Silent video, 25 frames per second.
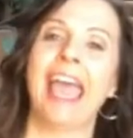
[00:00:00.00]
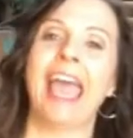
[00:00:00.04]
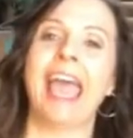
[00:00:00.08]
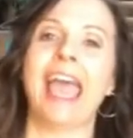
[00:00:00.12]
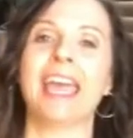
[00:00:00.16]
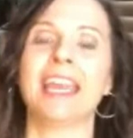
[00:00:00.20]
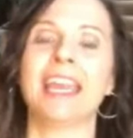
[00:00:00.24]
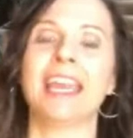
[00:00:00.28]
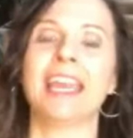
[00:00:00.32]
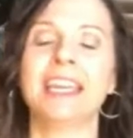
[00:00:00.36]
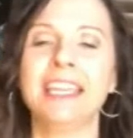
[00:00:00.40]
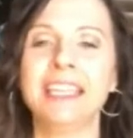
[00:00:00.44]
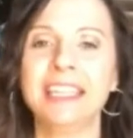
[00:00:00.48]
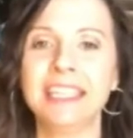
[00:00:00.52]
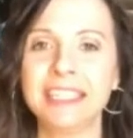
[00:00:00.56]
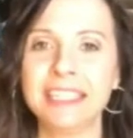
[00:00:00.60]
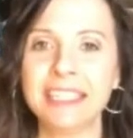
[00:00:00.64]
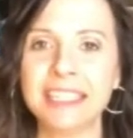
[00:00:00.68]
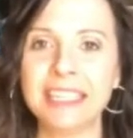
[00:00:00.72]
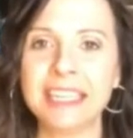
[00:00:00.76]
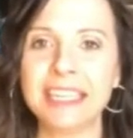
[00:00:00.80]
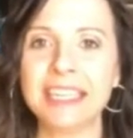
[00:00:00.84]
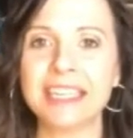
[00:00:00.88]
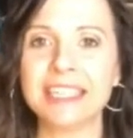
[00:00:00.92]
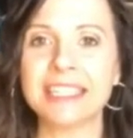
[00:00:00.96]
And he
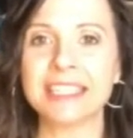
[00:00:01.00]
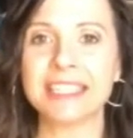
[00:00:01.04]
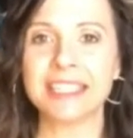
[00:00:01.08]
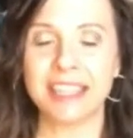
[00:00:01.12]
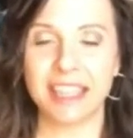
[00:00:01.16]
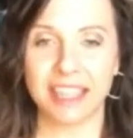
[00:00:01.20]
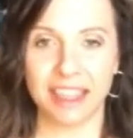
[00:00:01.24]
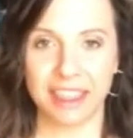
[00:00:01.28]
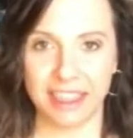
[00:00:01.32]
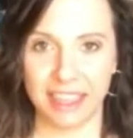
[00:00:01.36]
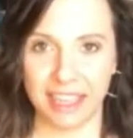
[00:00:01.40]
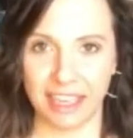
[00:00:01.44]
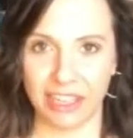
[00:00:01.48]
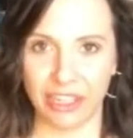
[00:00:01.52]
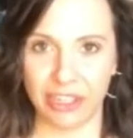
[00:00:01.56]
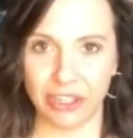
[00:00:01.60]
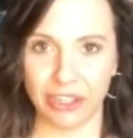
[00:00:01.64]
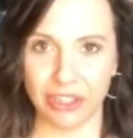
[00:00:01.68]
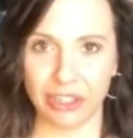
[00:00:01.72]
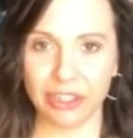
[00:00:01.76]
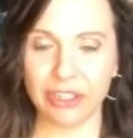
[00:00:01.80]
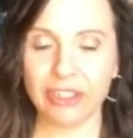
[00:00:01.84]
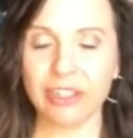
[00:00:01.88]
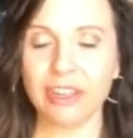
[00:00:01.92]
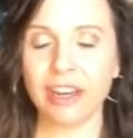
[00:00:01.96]
is the
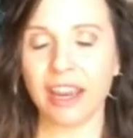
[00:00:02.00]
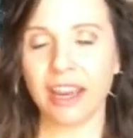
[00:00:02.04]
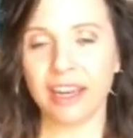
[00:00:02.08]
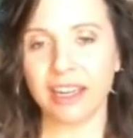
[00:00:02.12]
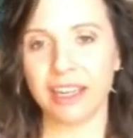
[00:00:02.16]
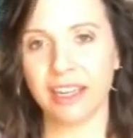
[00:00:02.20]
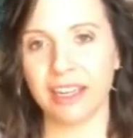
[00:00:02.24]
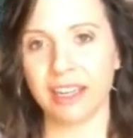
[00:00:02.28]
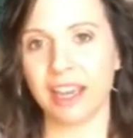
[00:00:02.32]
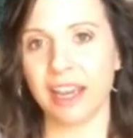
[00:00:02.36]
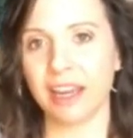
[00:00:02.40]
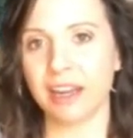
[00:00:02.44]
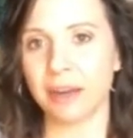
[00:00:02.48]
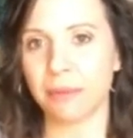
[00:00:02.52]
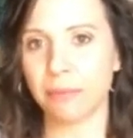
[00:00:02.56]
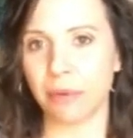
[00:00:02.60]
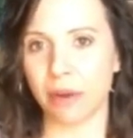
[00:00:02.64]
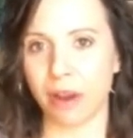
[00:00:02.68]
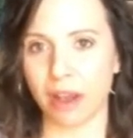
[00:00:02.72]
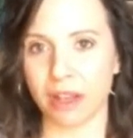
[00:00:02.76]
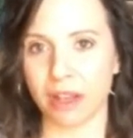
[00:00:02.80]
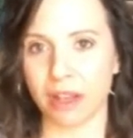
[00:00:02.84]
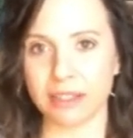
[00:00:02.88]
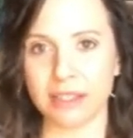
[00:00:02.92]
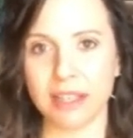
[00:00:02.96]
thinker, and he kind of
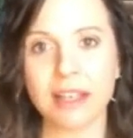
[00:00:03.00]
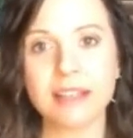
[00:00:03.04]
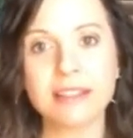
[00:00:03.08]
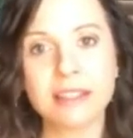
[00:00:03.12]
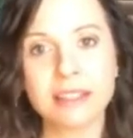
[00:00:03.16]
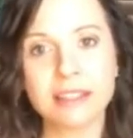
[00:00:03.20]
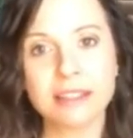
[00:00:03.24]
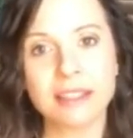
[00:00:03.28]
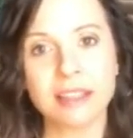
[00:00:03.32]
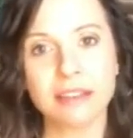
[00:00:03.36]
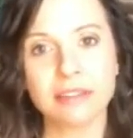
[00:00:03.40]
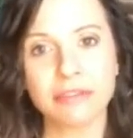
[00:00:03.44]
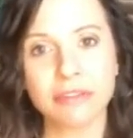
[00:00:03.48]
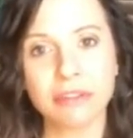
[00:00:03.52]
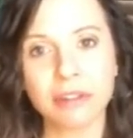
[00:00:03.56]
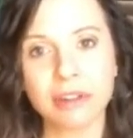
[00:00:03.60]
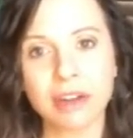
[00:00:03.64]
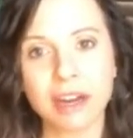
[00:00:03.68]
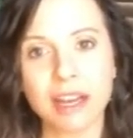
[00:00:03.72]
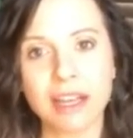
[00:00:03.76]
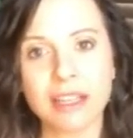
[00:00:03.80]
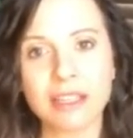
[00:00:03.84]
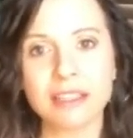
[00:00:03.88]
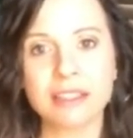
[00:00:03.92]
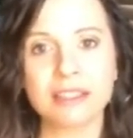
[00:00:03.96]
processes it for
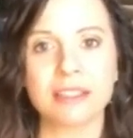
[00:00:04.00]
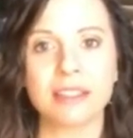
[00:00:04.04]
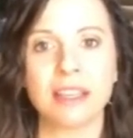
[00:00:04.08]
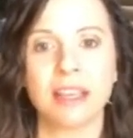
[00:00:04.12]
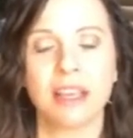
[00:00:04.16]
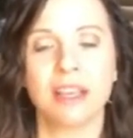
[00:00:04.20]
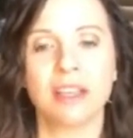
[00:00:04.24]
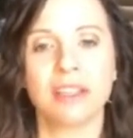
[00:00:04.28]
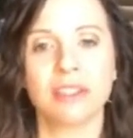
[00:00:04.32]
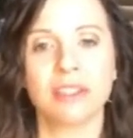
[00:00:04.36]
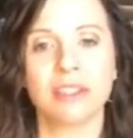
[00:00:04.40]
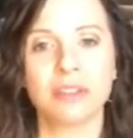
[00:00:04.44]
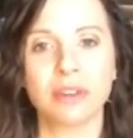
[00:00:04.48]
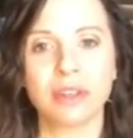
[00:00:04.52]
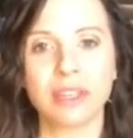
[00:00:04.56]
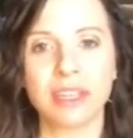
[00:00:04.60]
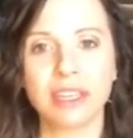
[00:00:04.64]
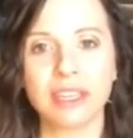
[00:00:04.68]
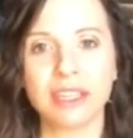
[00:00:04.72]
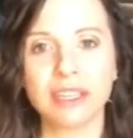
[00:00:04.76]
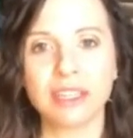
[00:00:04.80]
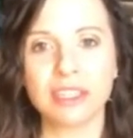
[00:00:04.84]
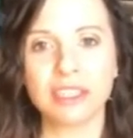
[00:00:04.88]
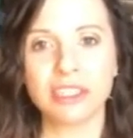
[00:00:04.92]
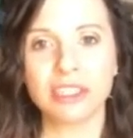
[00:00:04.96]
us. So
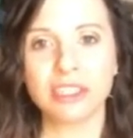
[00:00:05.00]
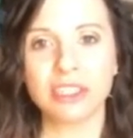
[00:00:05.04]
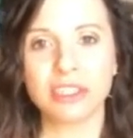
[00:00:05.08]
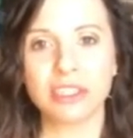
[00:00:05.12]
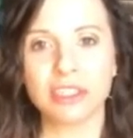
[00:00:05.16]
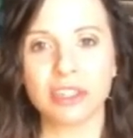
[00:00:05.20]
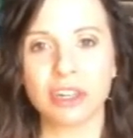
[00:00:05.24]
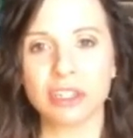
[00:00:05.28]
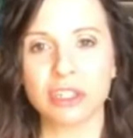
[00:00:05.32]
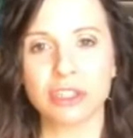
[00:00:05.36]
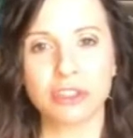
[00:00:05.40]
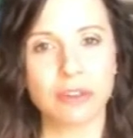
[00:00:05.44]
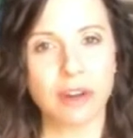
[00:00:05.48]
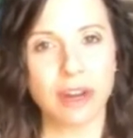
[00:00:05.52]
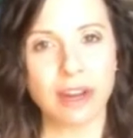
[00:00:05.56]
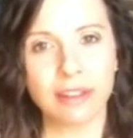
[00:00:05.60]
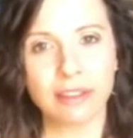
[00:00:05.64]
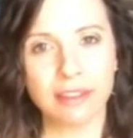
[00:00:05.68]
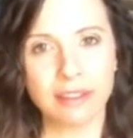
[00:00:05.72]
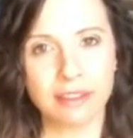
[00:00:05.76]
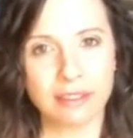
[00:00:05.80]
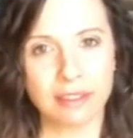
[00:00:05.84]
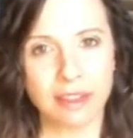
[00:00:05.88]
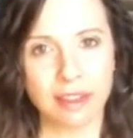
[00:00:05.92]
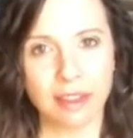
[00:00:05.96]
again, it's just our
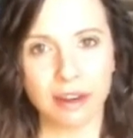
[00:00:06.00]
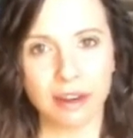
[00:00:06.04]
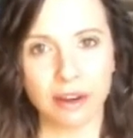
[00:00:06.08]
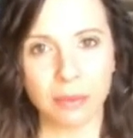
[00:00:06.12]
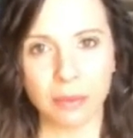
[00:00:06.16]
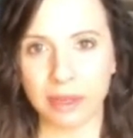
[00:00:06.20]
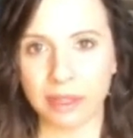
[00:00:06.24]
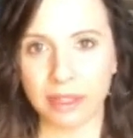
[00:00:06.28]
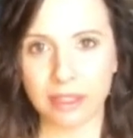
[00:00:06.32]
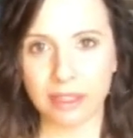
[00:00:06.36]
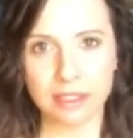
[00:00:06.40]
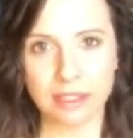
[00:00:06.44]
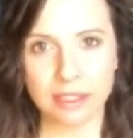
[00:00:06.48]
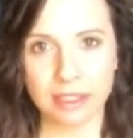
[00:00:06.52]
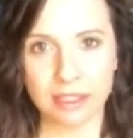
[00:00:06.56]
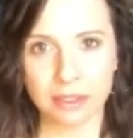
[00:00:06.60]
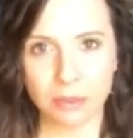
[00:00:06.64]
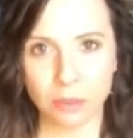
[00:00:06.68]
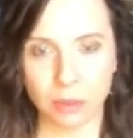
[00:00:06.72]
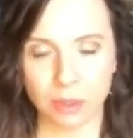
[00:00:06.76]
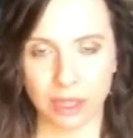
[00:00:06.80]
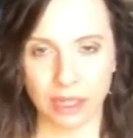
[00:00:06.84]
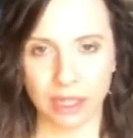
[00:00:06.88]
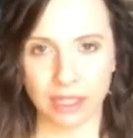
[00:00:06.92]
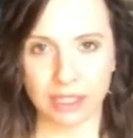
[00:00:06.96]
strengths and our weaknesses
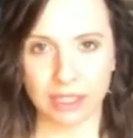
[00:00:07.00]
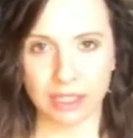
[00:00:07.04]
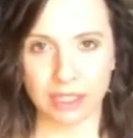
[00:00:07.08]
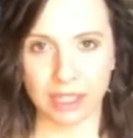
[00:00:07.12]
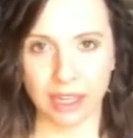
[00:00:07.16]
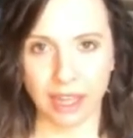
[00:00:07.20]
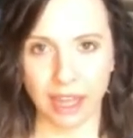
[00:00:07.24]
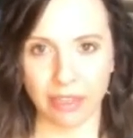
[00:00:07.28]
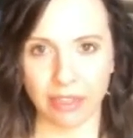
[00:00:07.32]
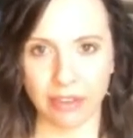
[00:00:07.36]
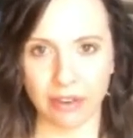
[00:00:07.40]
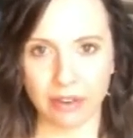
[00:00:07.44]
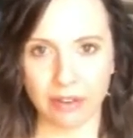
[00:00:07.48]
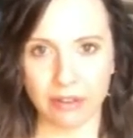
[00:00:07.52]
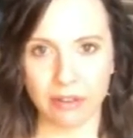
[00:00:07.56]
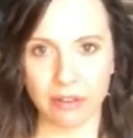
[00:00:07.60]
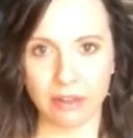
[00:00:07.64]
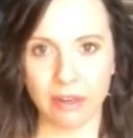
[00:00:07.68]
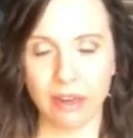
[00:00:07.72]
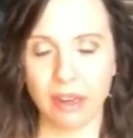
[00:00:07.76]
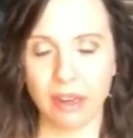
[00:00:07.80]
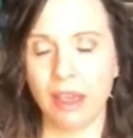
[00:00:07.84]
working together.